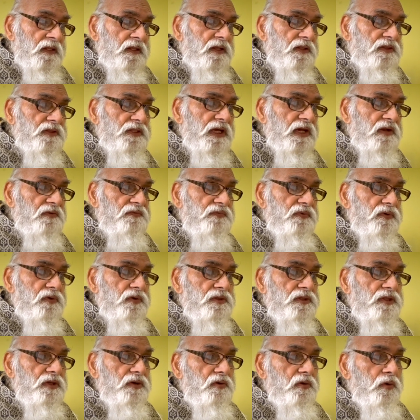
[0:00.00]
Therefore,
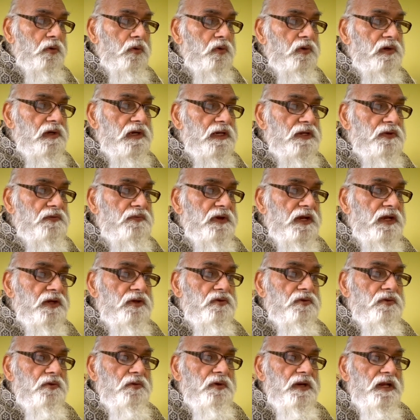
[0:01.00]
the only way
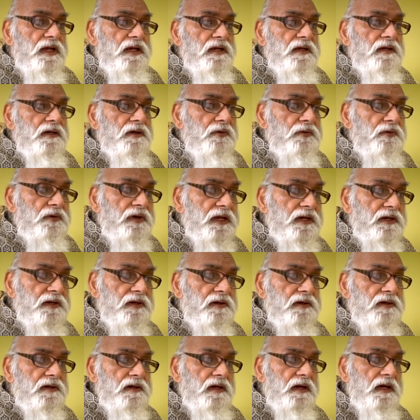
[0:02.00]
to
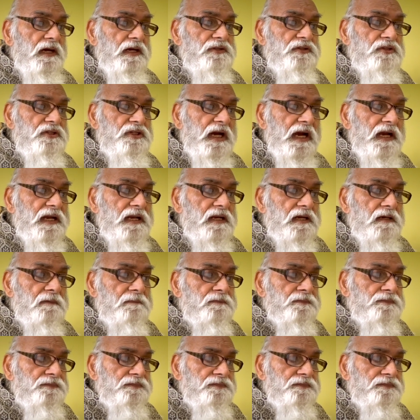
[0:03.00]
rear a child